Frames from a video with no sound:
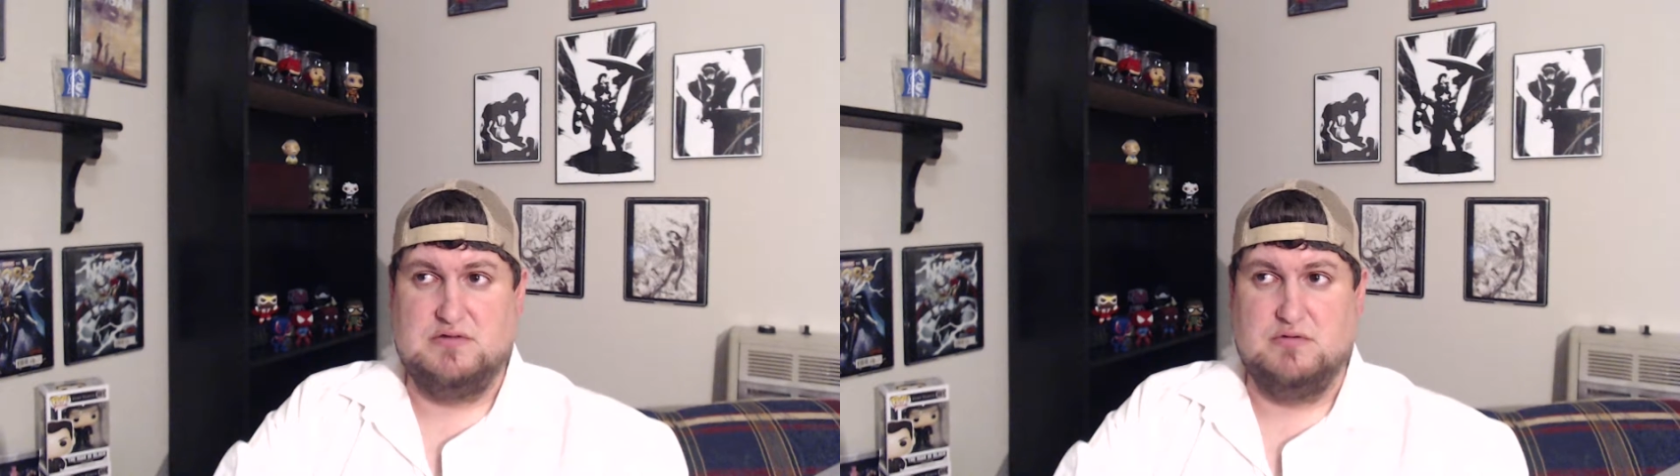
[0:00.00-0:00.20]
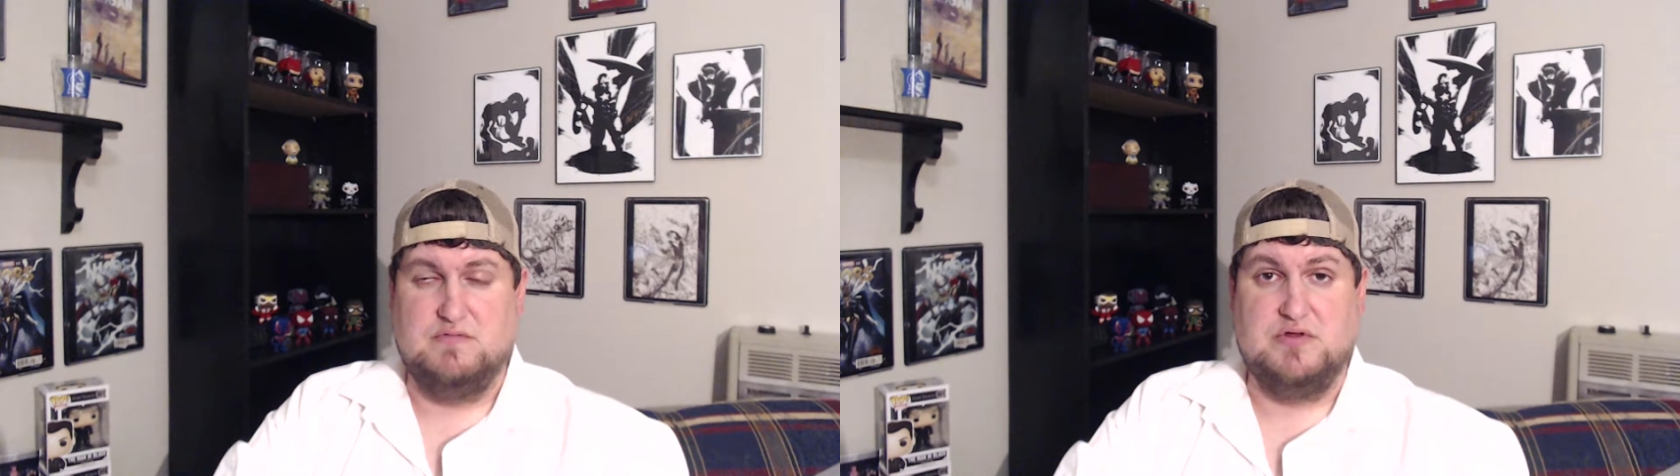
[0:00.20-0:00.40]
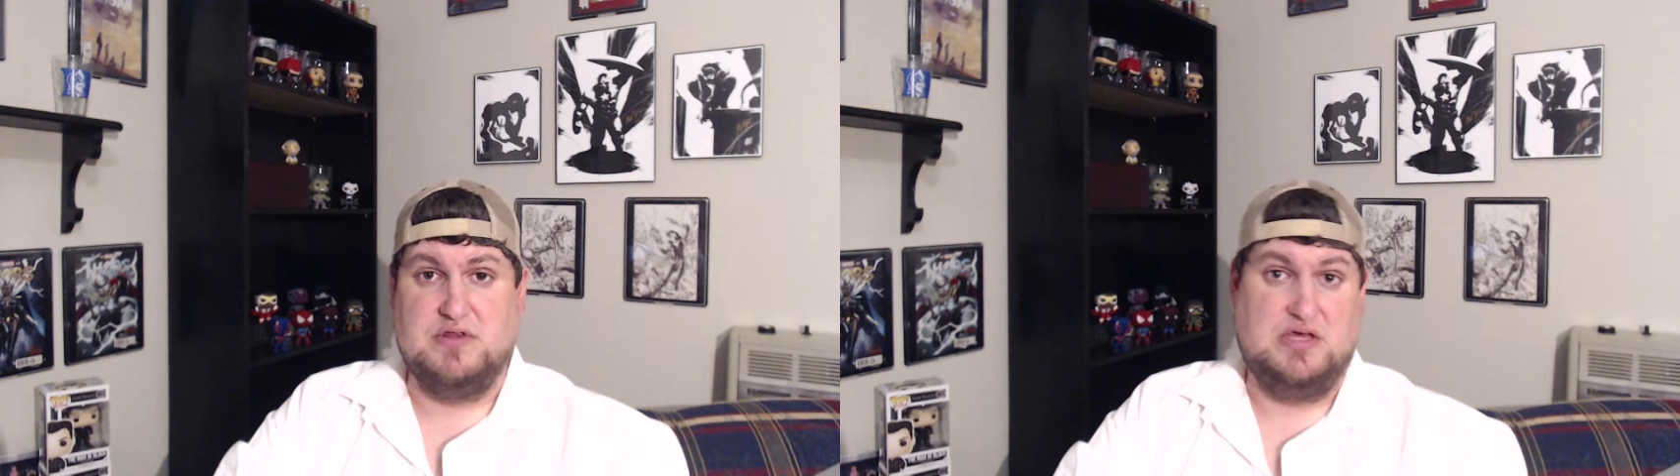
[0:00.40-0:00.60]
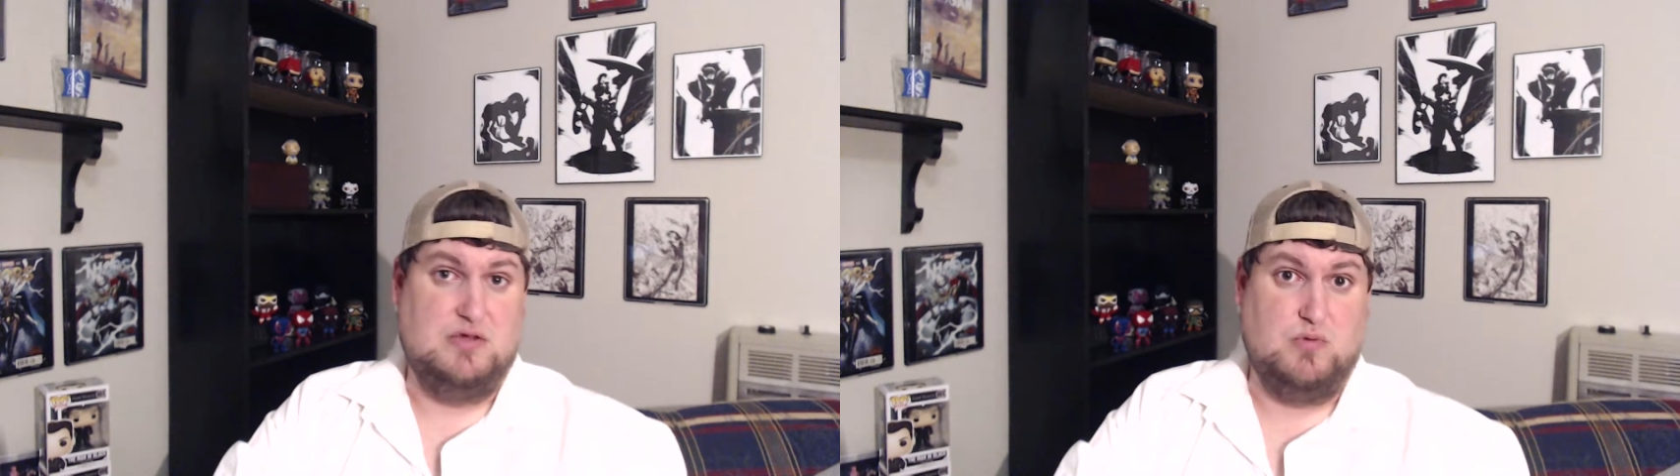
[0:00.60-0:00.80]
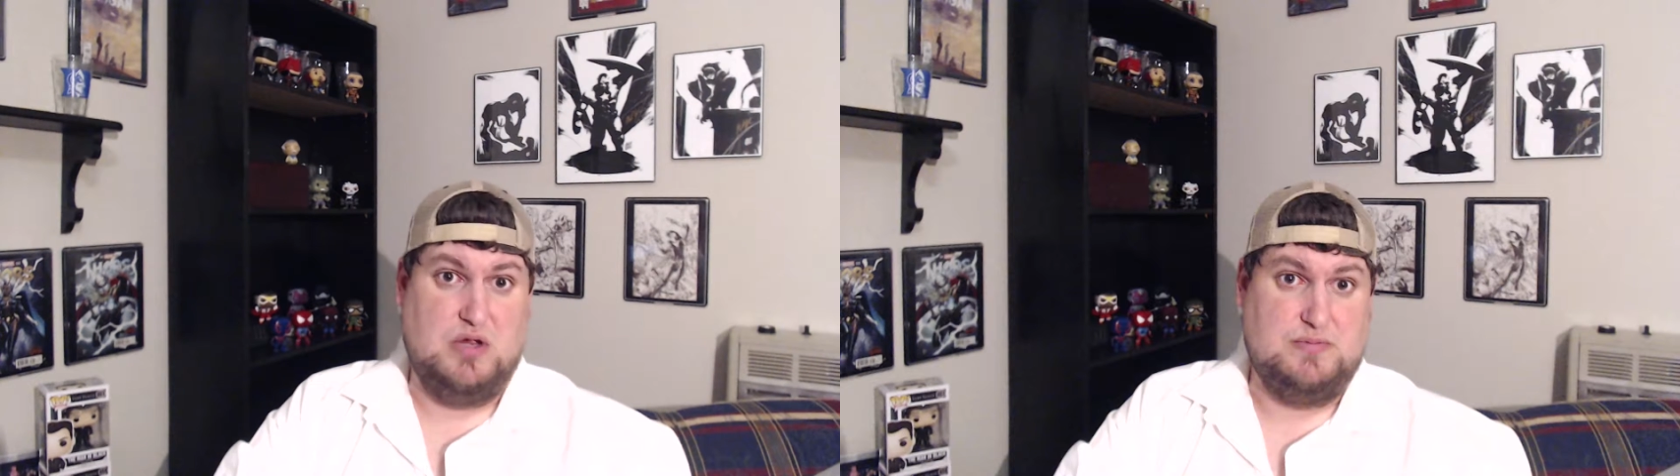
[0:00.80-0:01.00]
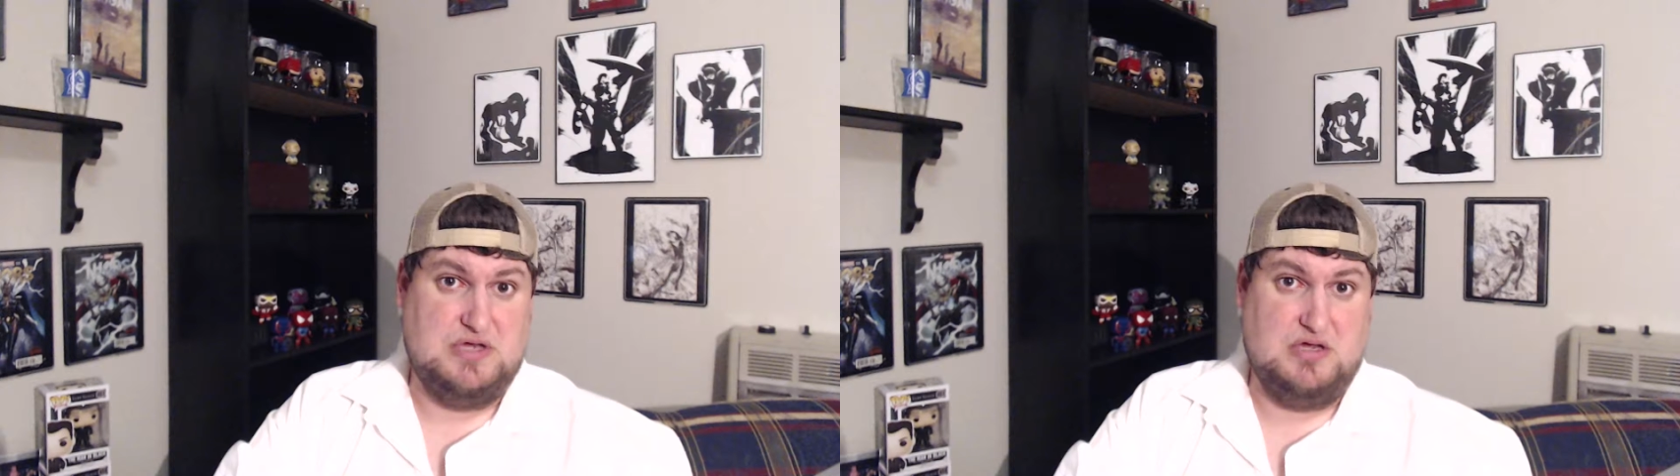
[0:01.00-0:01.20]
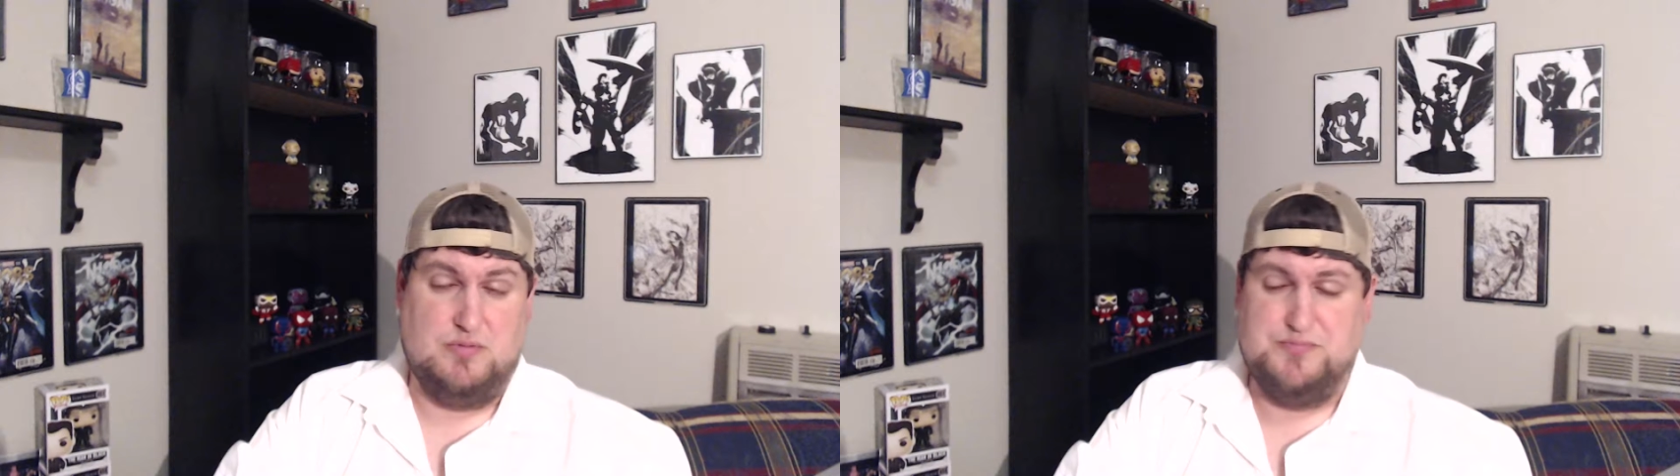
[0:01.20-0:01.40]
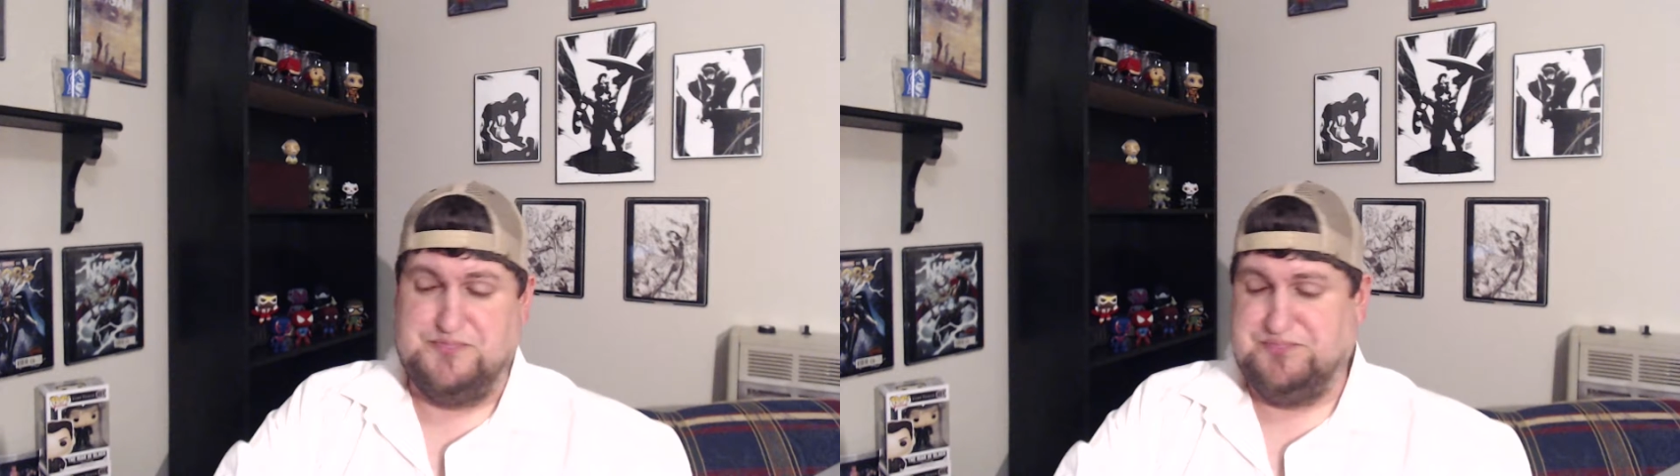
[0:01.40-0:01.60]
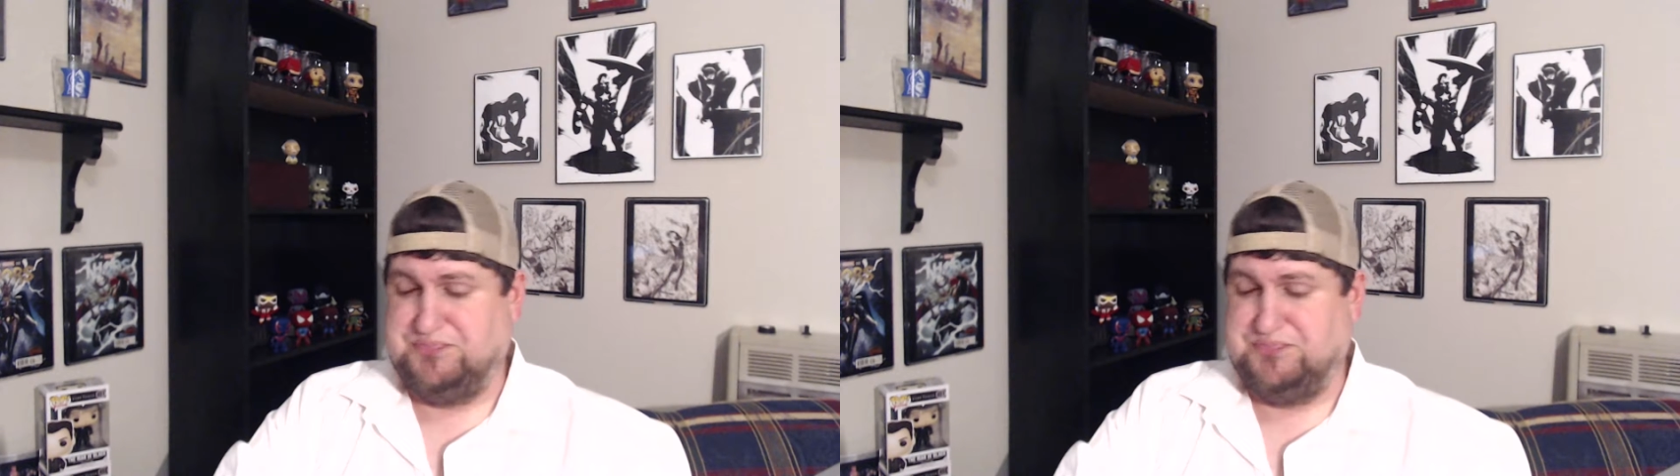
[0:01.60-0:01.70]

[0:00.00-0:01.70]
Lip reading: they're afraid they get wiped out.